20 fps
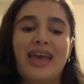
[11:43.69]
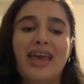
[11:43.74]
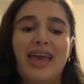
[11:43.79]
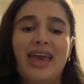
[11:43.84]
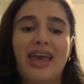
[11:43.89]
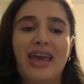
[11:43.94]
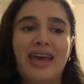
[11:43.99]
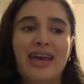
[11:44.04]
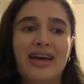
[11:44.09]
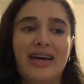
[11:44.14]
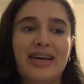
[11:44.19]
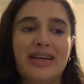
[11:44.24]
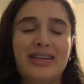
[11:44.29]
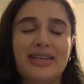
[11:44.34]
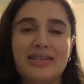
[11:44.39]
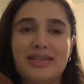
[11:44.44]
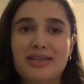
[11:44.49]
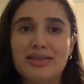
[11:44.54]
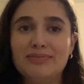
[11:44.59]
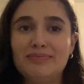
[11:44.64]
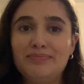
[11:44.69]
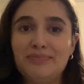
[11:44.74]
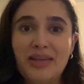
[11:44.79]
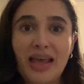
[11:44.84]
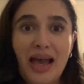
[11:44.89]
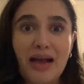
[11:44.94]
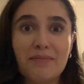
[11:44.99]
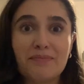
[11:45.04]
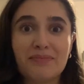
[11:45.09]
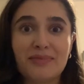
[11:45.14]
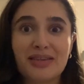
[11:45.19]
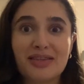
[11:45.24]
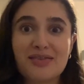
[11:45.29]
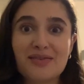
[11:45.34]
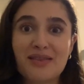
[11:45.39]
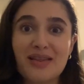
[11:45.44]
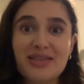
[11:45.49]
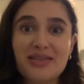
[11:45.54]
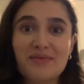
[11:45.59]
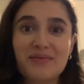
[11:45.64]
And yeah, so
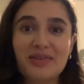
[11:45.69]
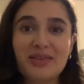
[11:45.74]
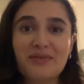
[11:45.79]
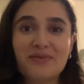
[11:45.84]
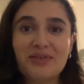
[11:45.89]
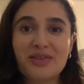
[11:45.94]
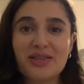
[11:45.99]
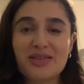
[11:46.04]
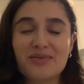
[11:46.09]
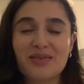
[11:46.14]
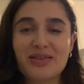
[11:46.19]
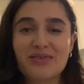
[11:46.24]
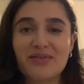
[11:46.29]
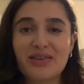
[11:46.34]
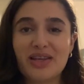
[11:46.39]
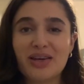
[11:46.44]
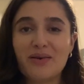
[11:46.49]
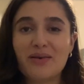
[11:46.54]
that's everything for this week's video.